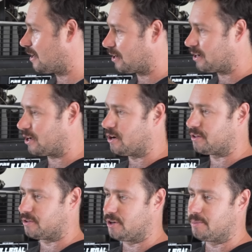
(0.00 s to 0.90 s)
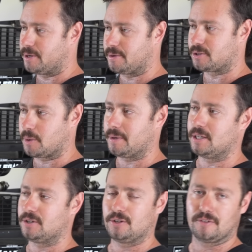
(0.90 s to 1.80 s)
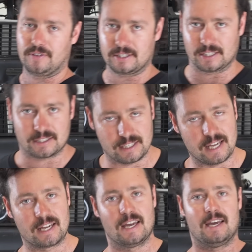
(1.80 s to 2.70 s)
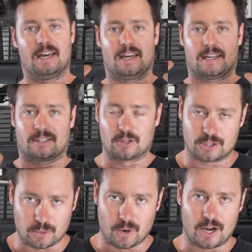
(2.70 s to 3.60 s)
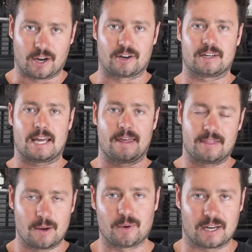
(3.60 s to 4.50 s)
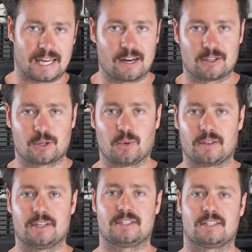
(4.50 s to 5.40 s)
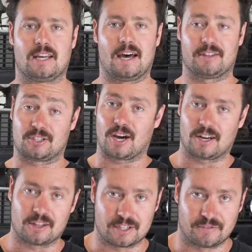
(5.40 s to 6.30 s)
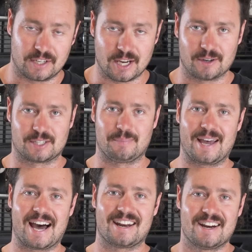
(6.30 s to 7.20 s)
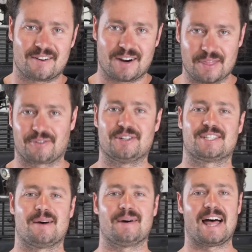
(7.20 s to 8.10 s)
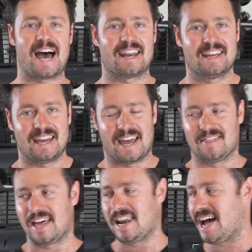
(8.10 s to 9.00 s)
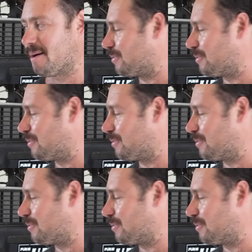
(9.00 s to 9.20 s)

and I'm gonna go through pretty much what we need to do to fix this thing do some work on it, and then we're gonna get on to what this, uh, the title of this video is about, run through some of that, and then uh,